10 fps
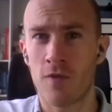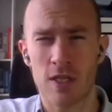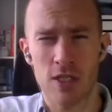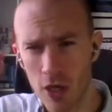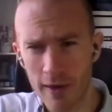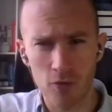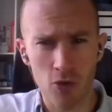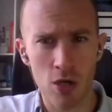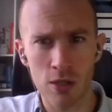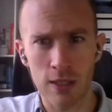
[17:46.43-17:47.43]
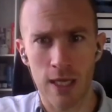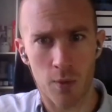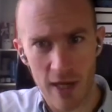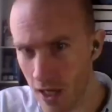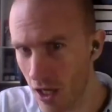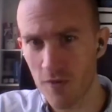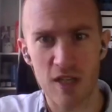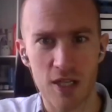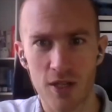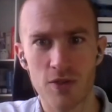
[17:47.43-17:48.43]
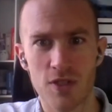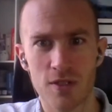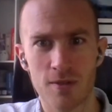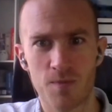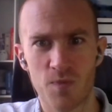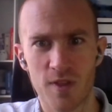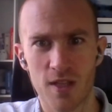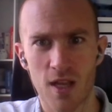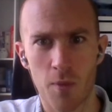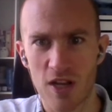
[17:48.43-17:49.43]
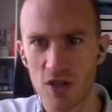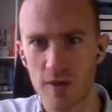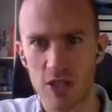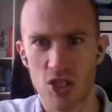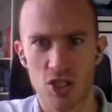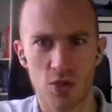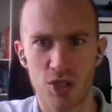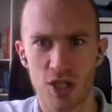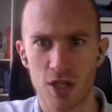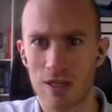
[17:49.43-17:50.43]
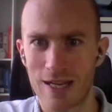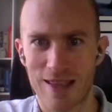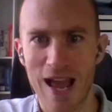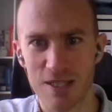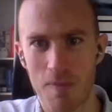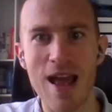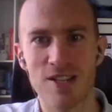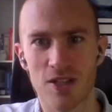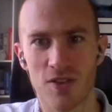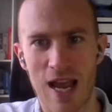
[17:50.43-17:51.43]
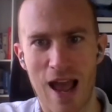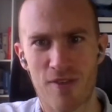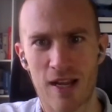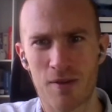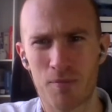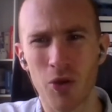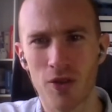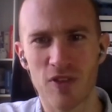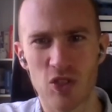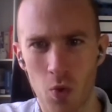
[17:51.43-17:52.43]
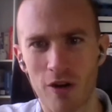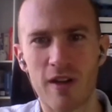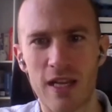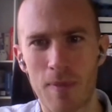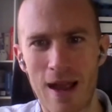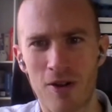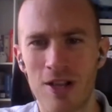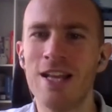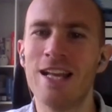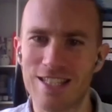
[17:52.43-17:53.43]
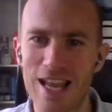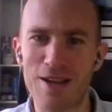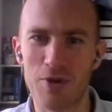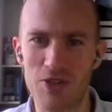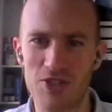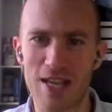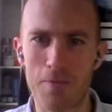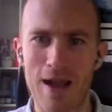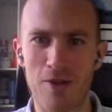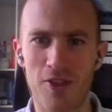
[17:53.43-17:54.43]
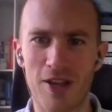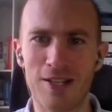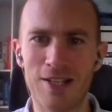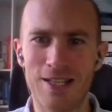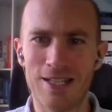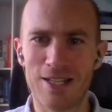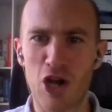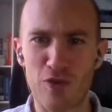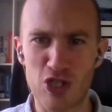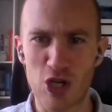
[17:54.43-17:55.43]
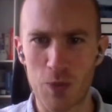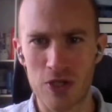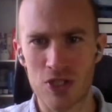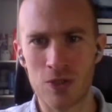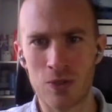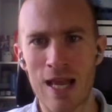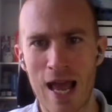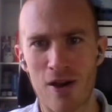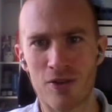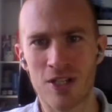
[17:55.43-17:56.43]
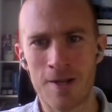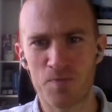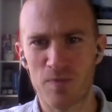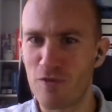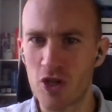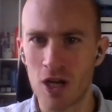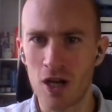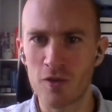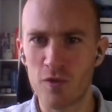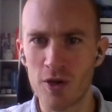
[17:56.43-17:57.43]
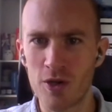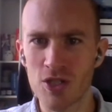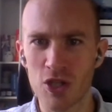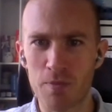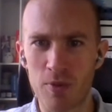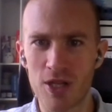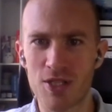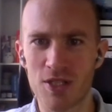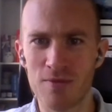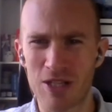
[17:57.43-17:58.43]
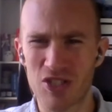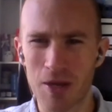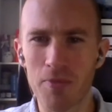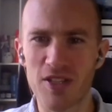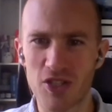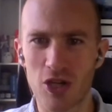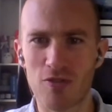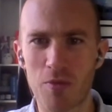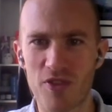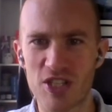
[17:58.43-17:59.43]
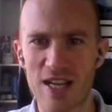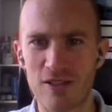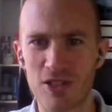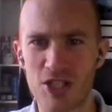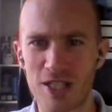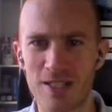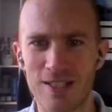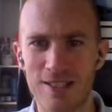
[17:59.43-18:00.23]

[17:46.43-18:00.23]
it's going wrong, like we can cut the videos and we can do it just audio. Like that's better than having both of us worry about. It's like what you said about the coffee shop where it's too loud. If you can't focus on the person because something's going wrong with the technology,